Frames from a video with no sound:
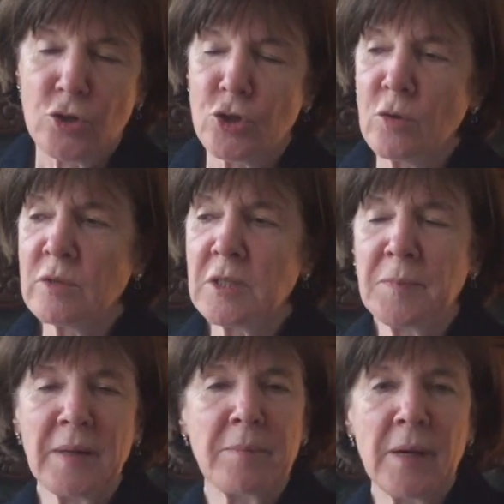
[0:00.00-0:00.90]
Don't
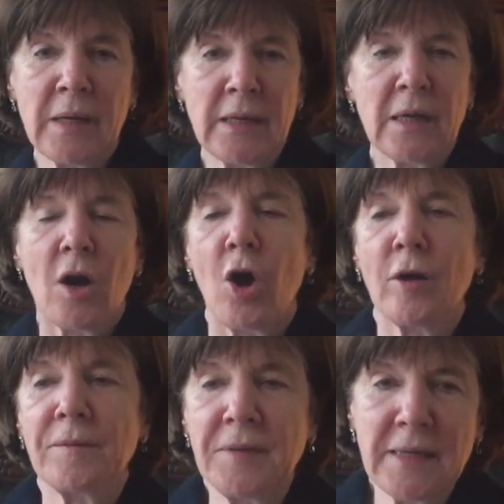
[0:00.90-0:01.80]
spend money
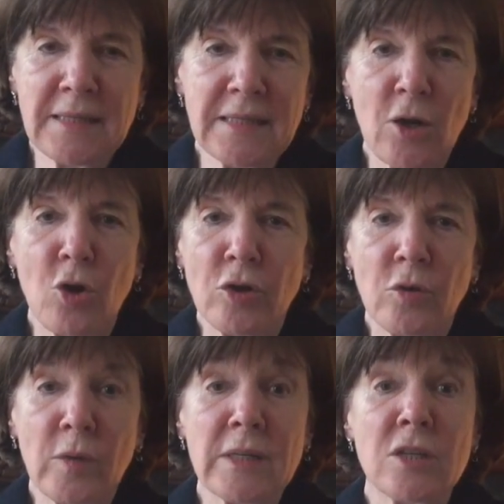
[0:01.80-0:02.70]
on things that
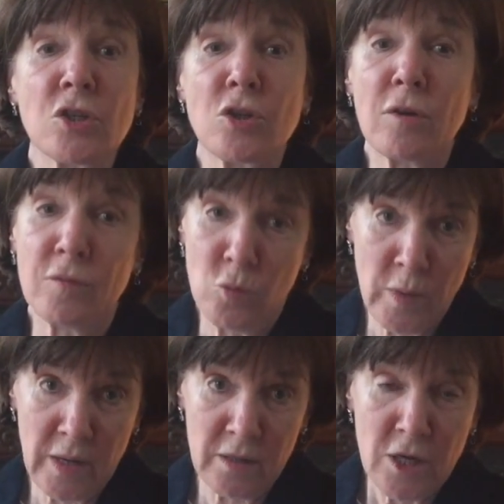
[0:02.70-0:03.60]
aren't going to serve you
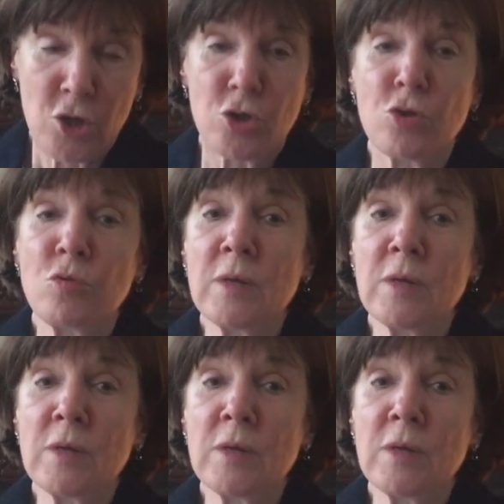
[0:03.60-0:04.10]
well. You